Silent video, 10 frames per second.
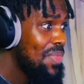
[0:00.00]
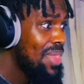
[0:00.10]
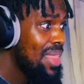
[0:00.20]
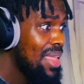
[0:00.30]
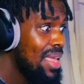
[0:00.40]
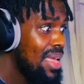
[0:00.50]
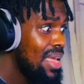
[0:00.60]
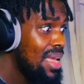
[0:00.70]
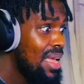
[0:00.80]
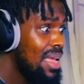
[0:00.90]

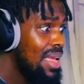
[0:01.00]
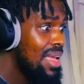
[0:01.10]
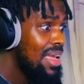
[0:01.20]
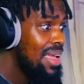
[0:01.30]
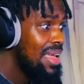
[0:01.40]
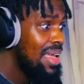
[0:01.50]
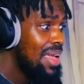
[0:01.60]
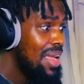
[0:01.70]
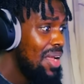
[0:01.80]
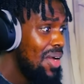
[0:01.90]

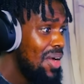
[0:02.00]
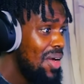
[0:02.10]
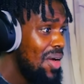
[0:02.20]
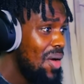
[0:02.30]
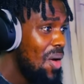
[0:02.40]
Nobody speaks.